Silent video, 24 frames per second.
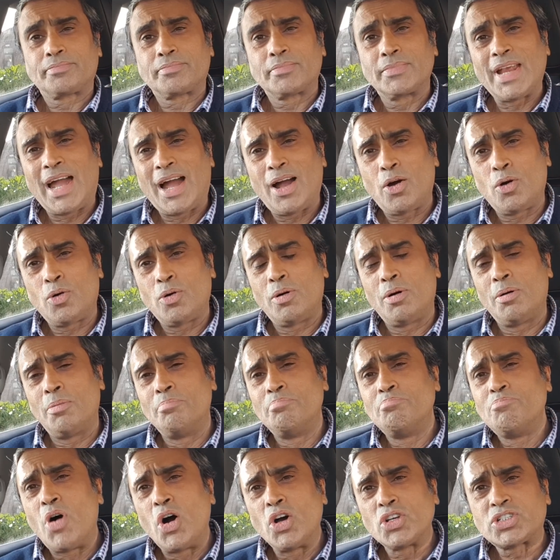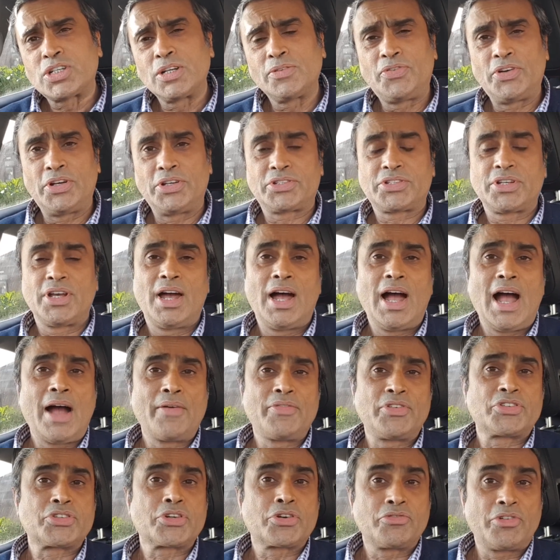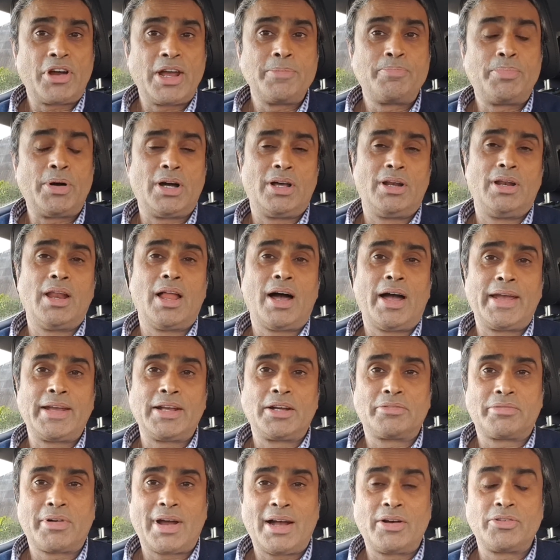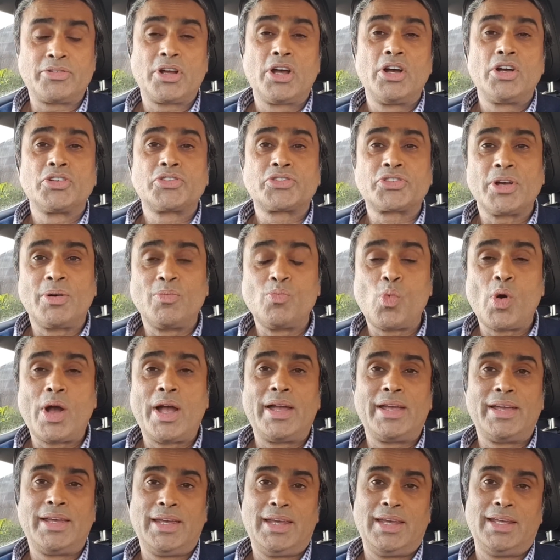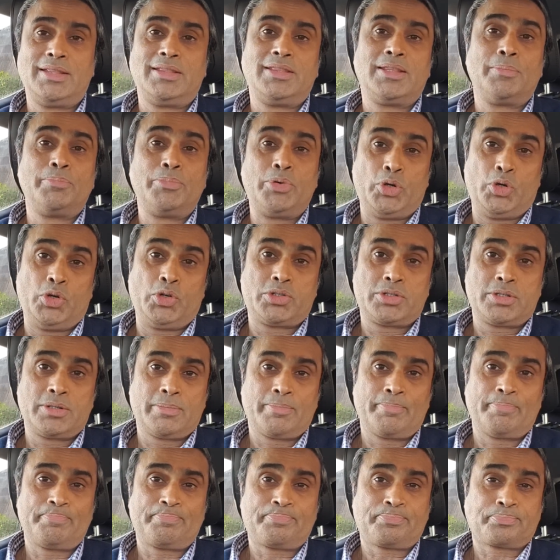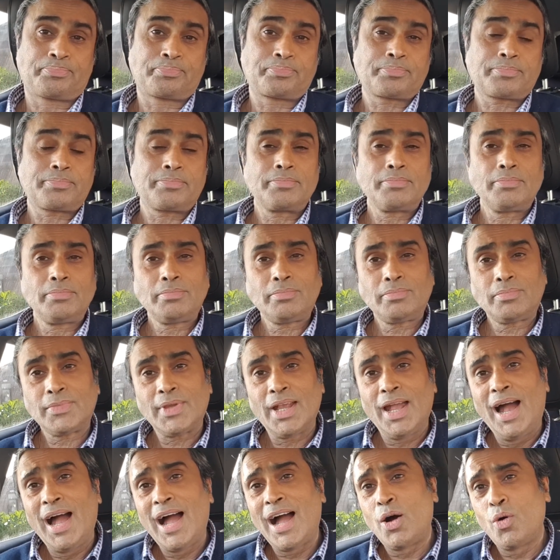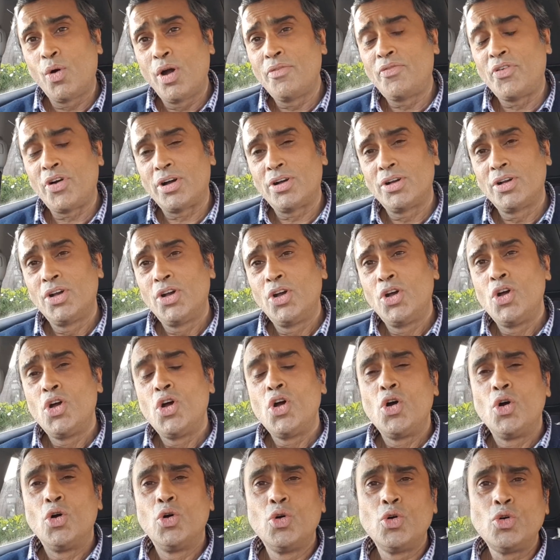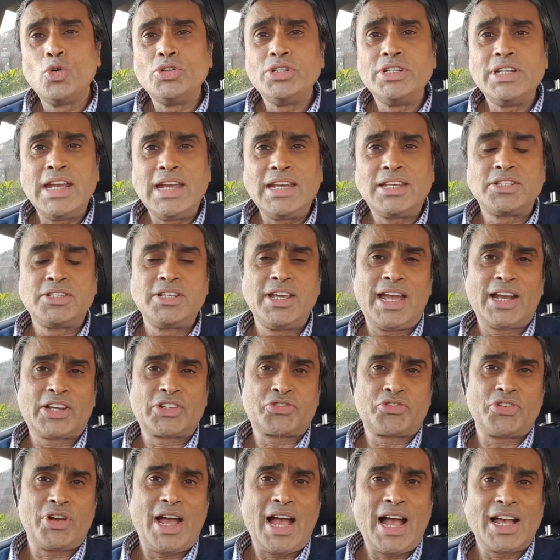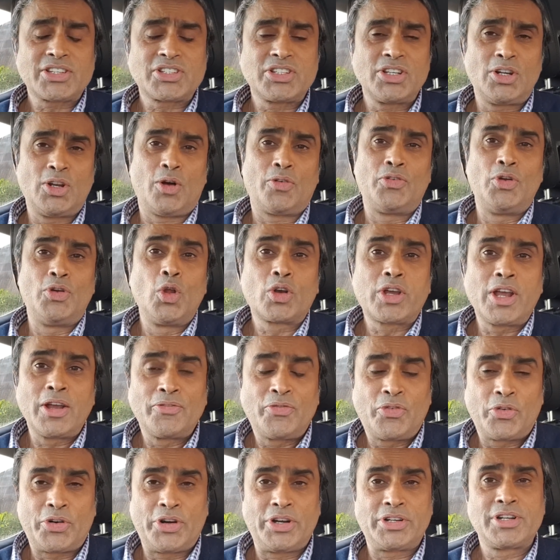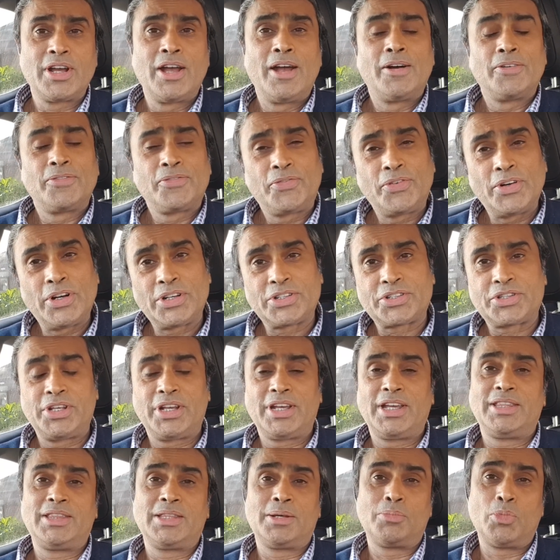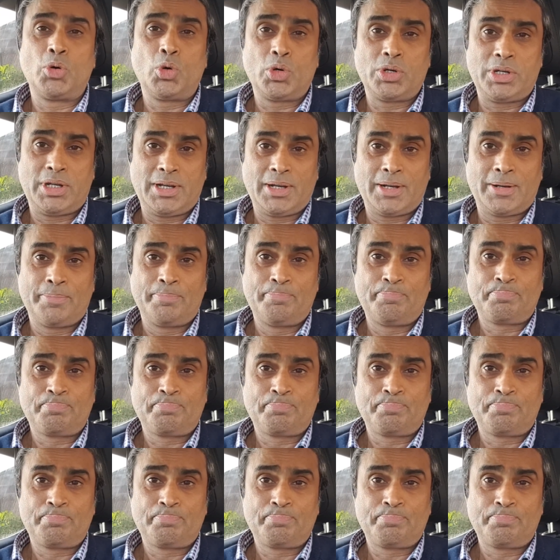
Now, most of us have a scraper lying around somewhere in the boot. However, who needs the extra hassle of looking for it first thing in the morning?